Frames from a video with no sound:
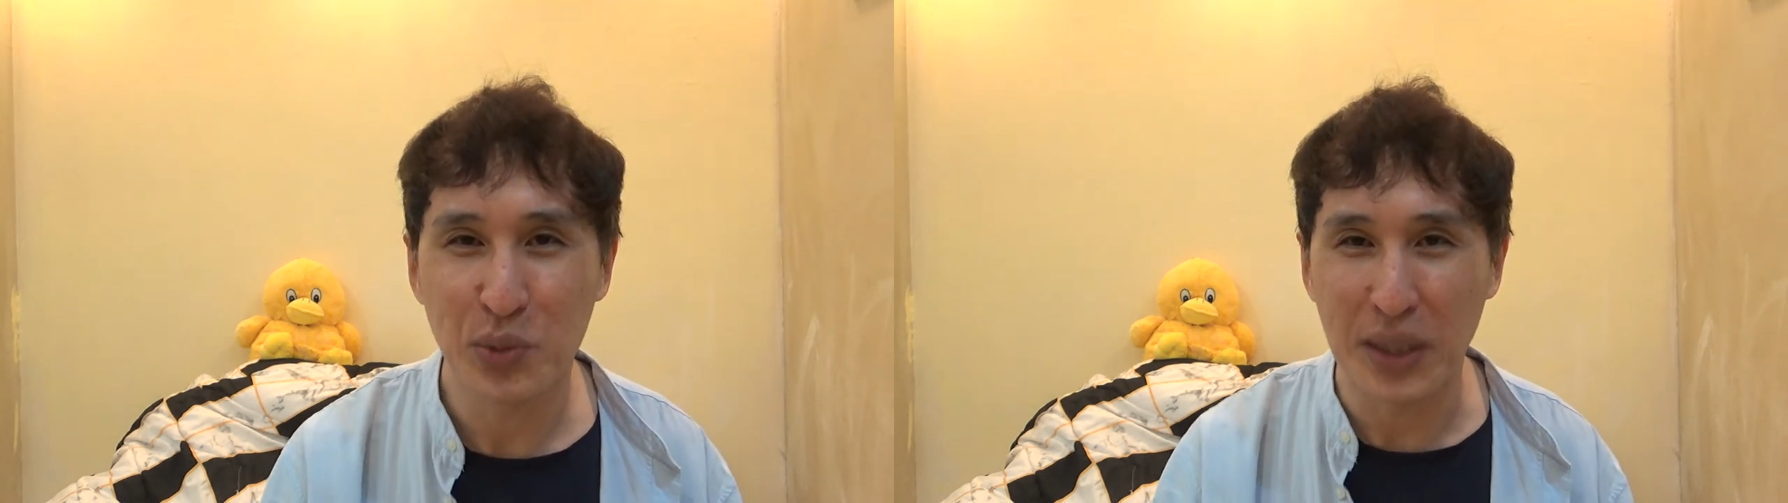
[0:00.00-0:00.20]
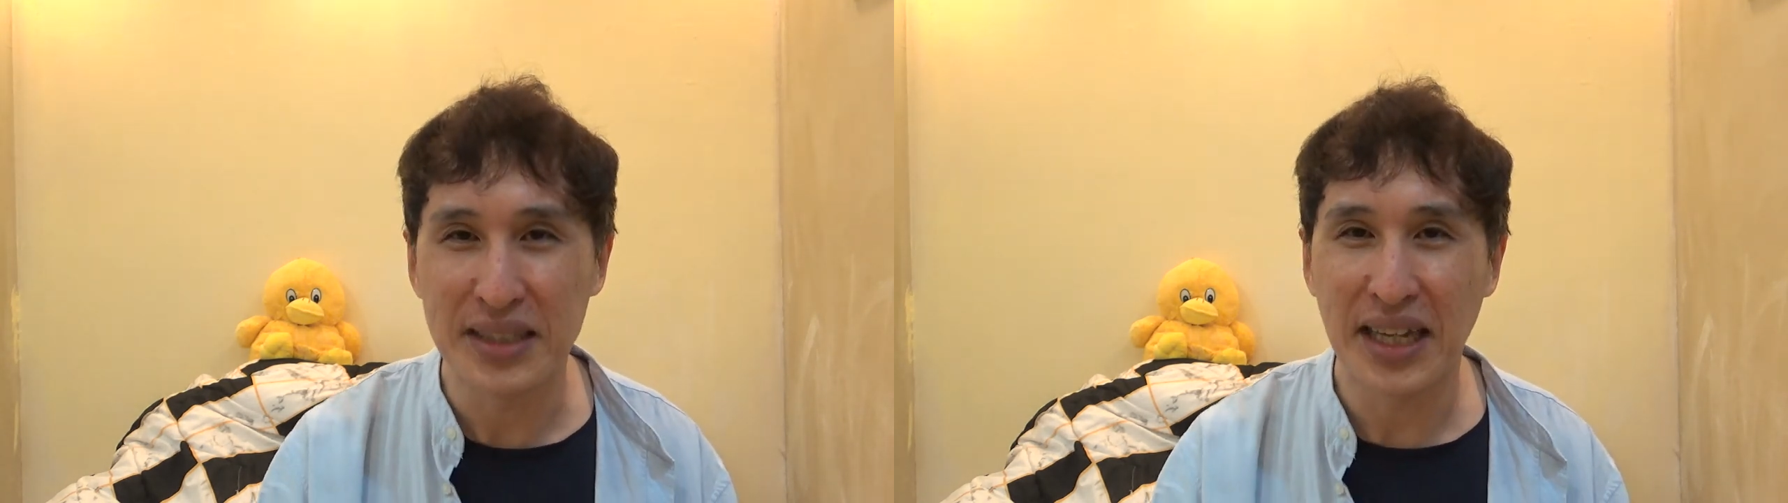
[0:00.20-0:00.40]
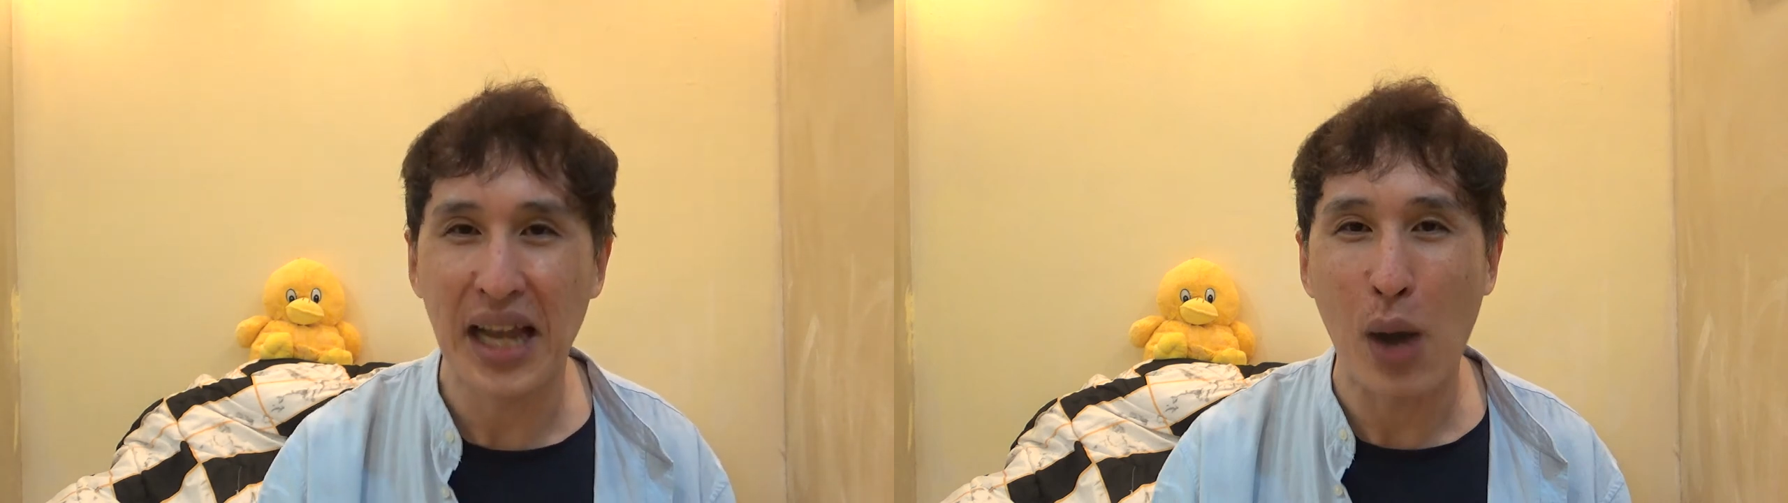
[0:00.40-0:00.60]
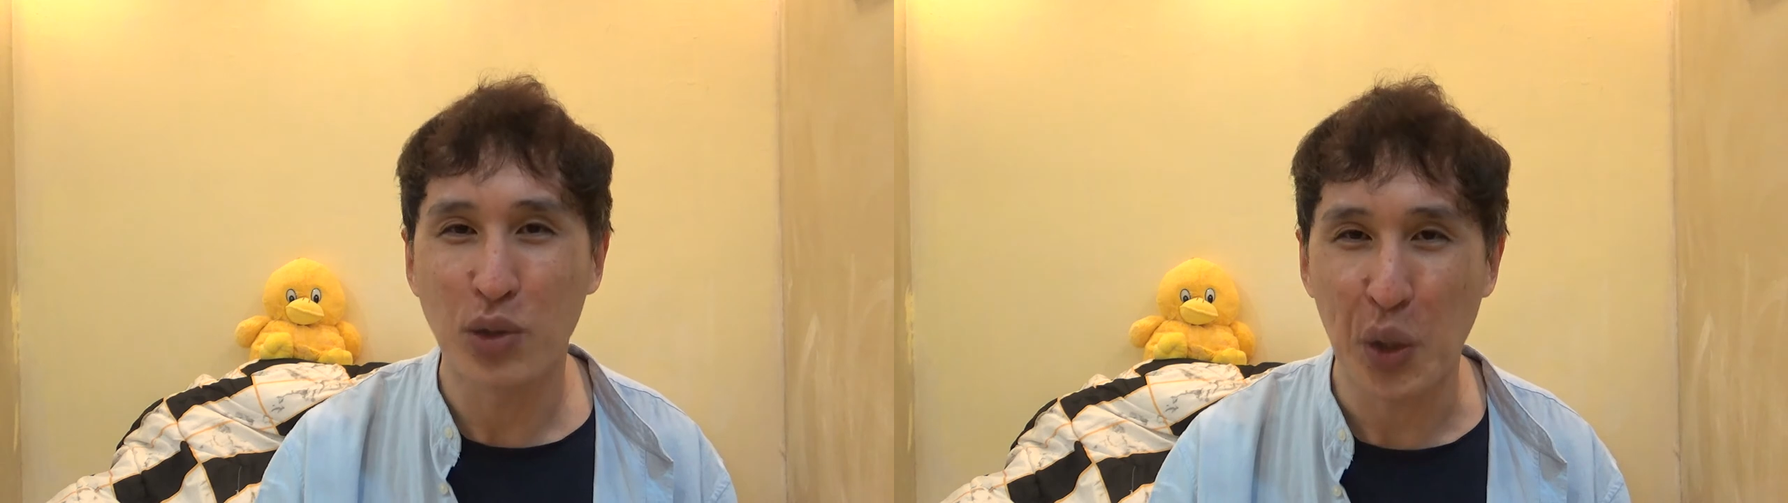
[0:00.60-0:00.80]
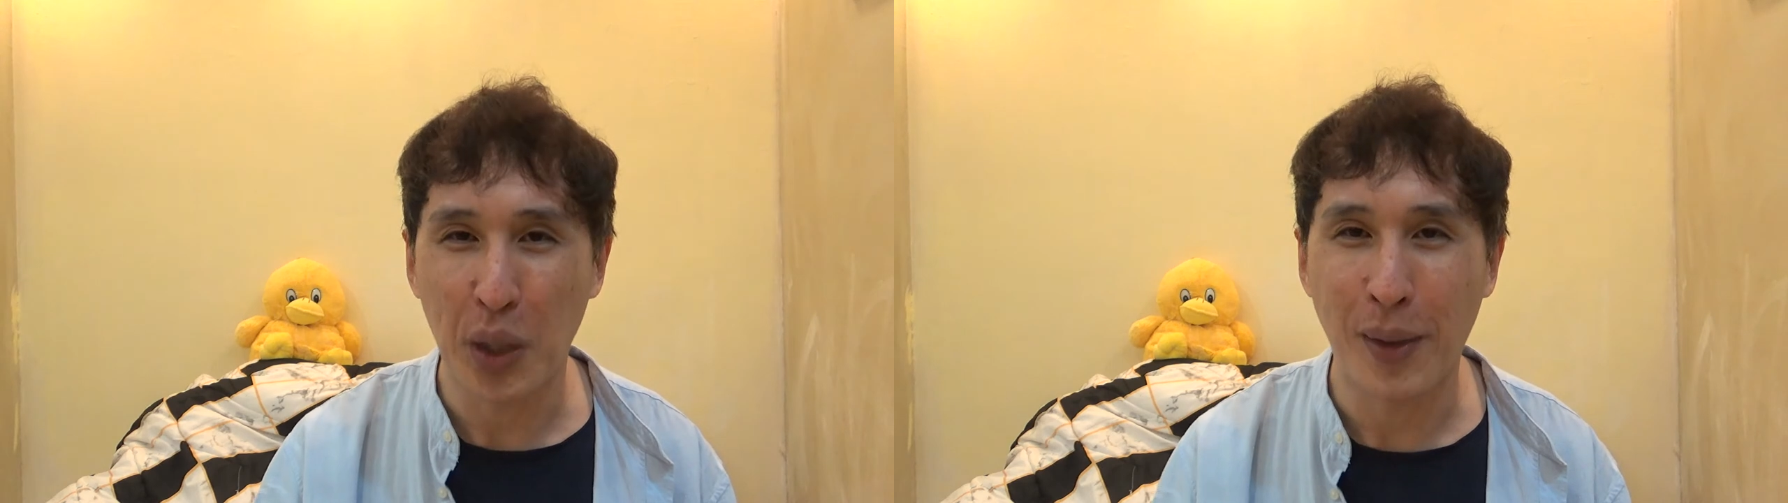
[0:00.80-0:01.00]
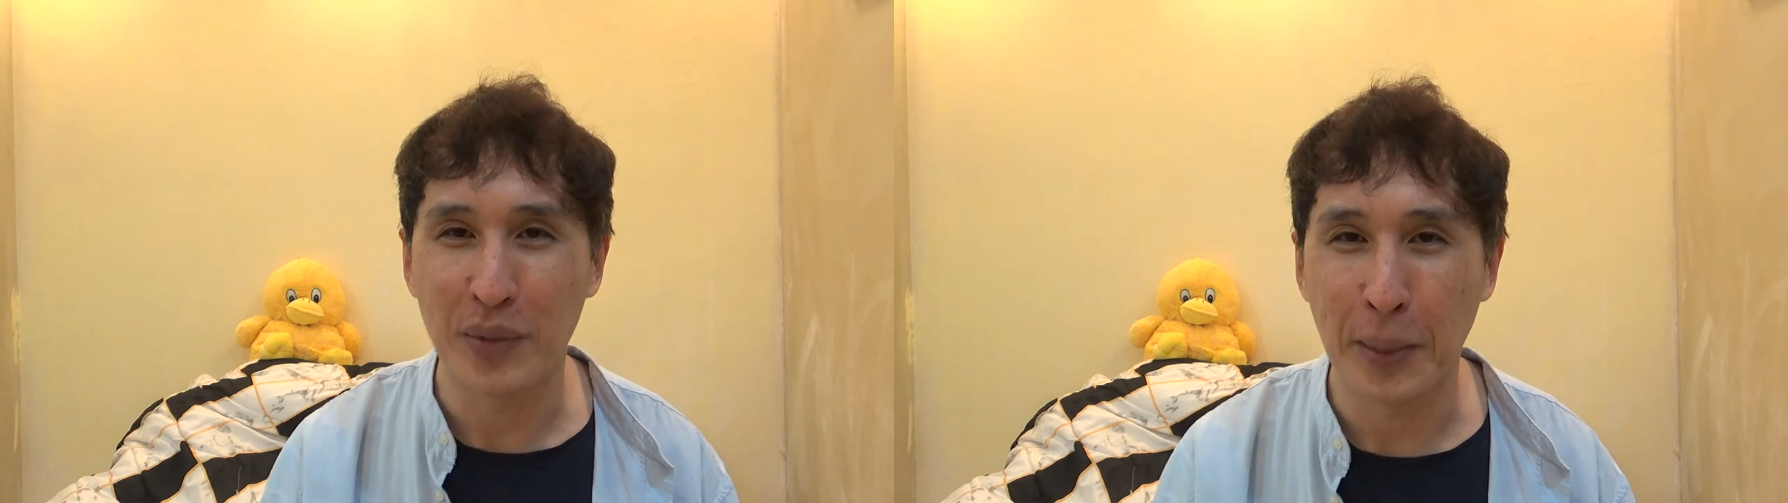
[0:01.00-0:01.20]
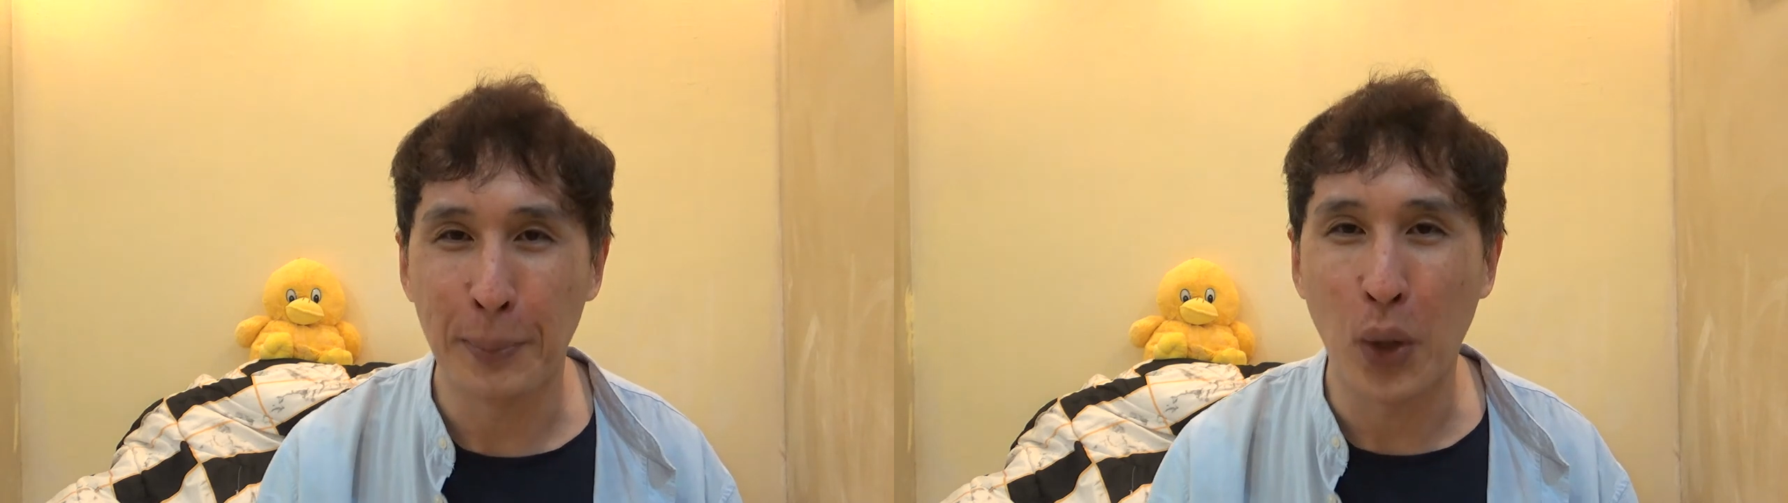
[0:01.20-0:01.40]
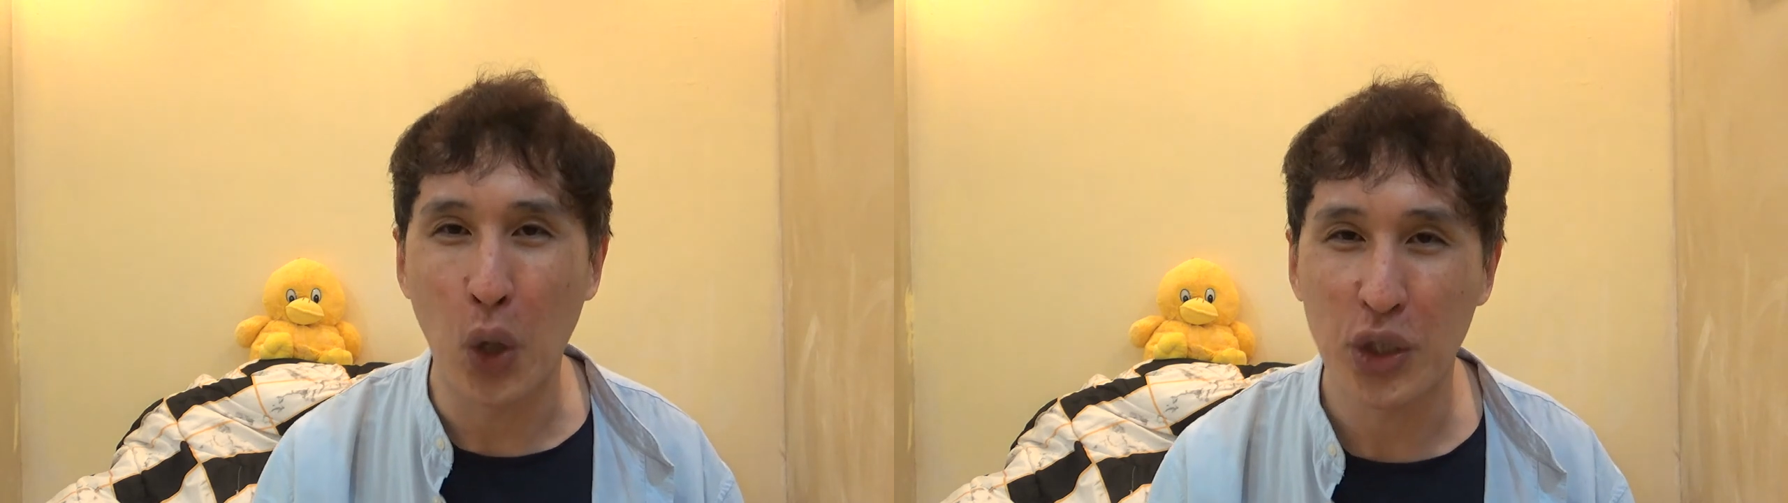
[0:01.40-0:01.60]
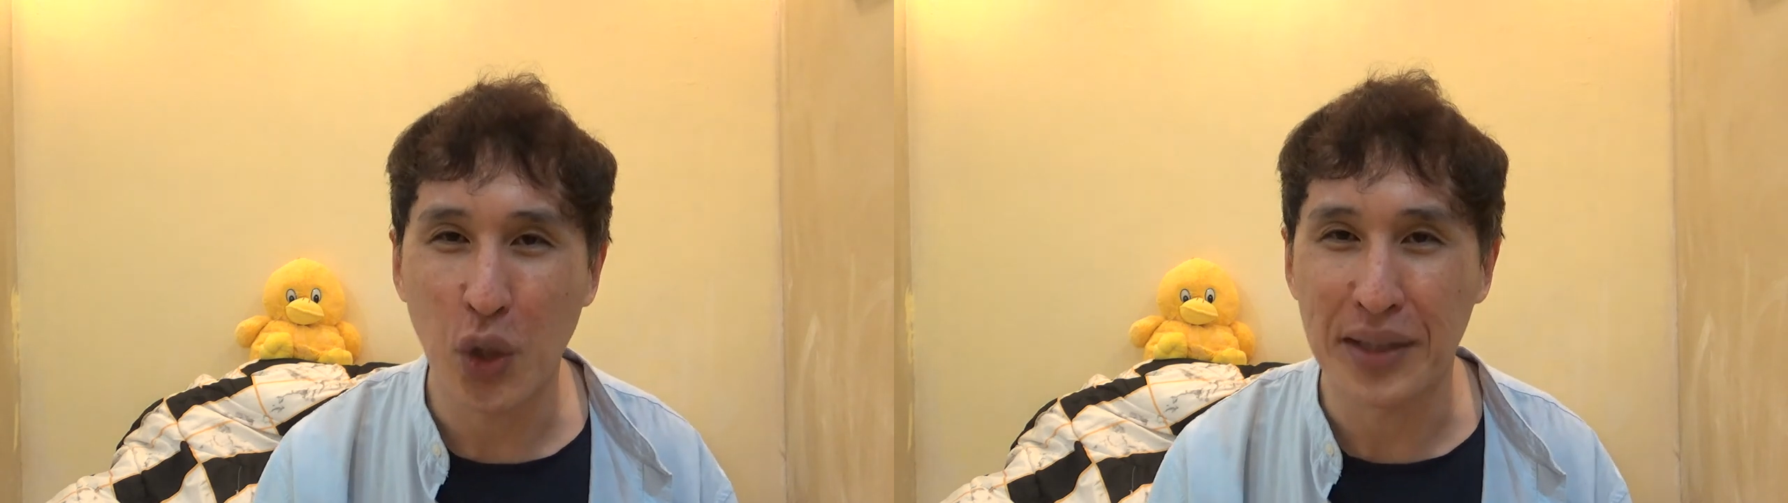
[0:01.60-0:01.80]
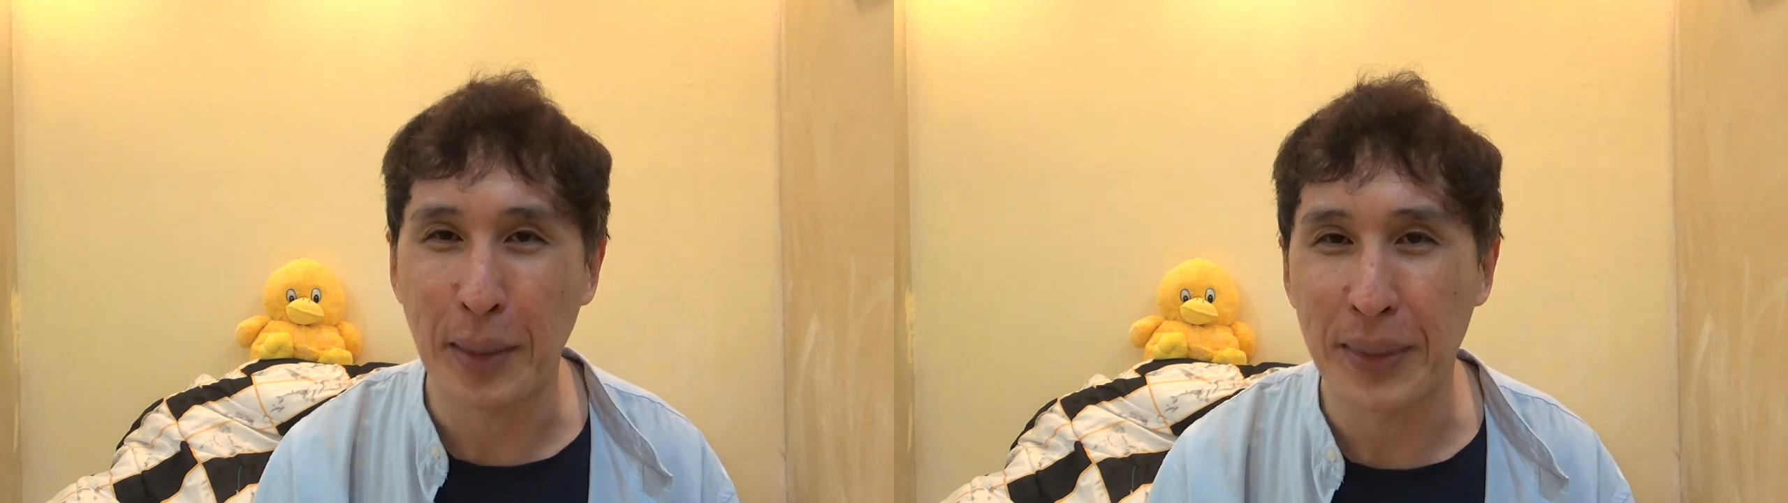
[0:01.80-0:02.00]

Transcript: one day I'll talk about the boycotting